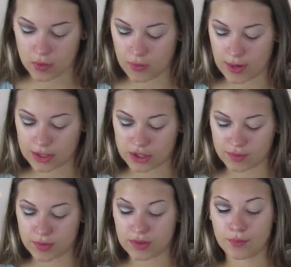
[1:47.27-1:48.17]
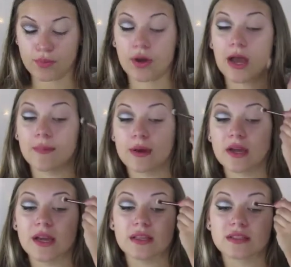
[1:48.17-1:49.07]
Where I just put the
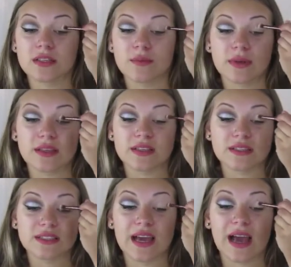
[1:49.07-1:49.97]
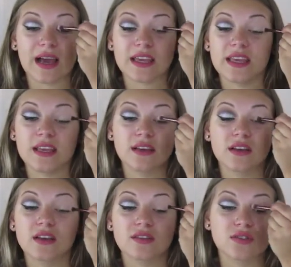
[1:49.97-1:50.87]
primer, it's going to be tacky,
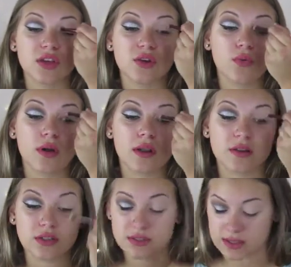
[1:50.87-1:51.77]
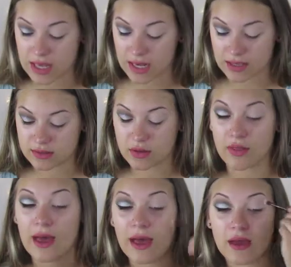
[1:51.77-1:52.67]
so you want to just set it so
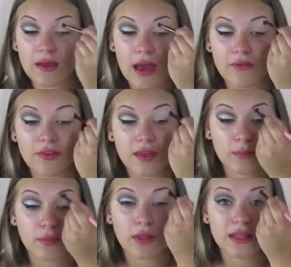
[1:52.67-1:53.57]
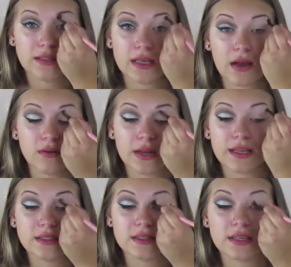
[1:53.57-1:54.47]
that everything blends out
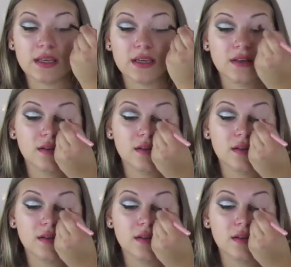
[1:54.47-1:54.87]
nicely.